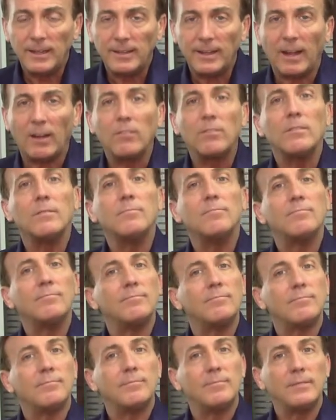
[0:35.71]
Now,
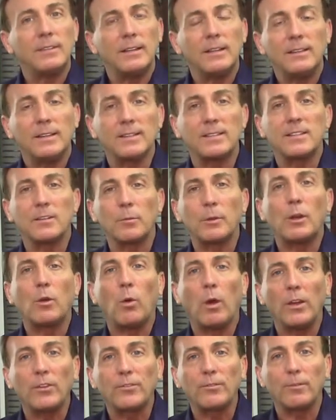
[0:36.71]
this is a
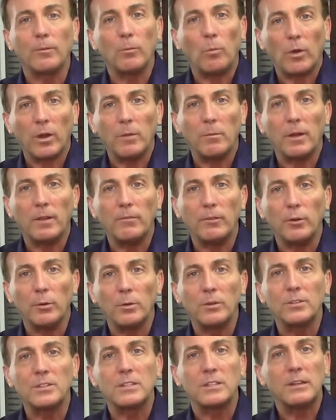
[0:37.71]
request from one of my
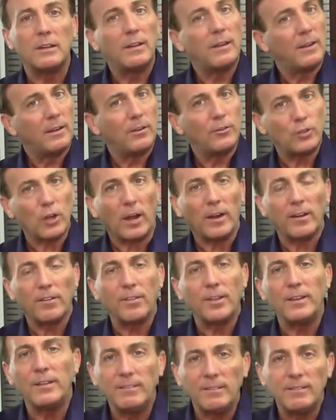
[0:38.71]
viewers,
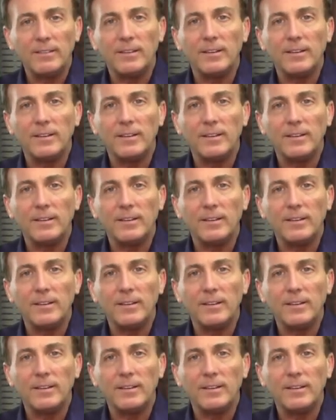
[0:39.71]
Jonathan.